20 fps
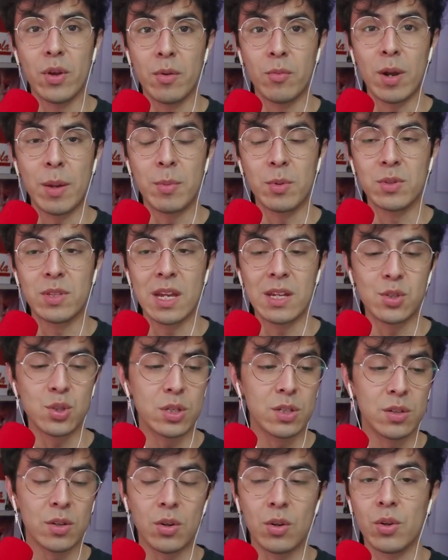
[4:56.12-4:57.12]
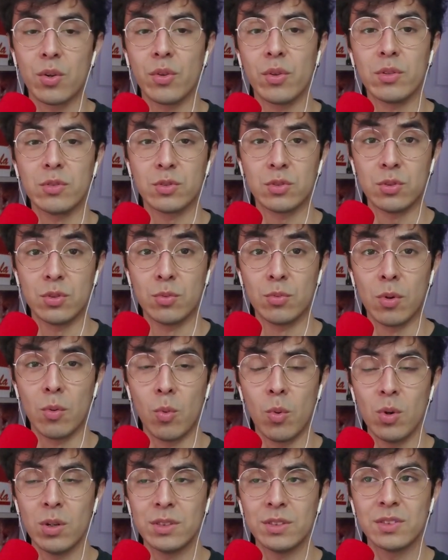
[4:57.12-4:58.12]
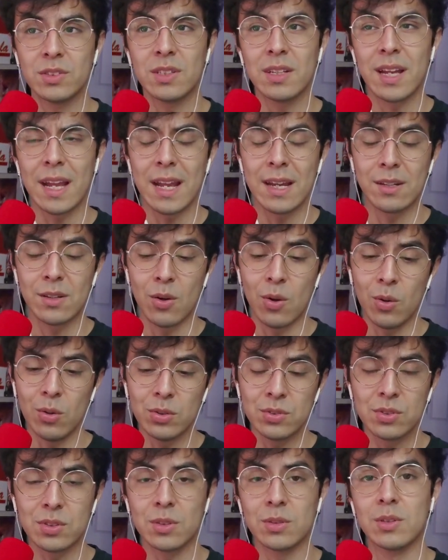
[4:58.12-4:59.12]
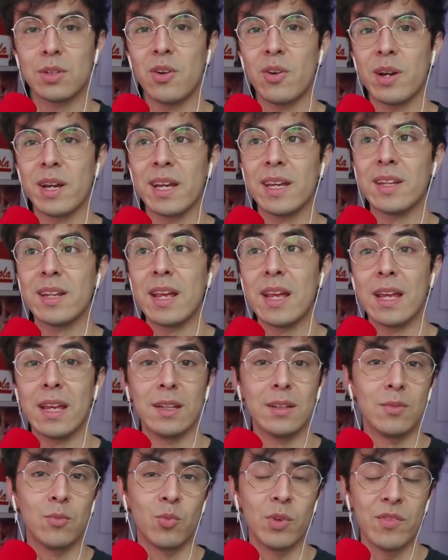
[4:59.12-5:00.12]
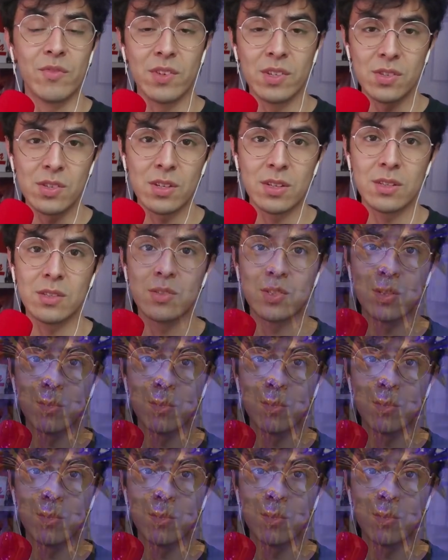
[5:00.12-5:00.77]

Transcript: that reputation, earn those new rewards, and also go ahead and revisit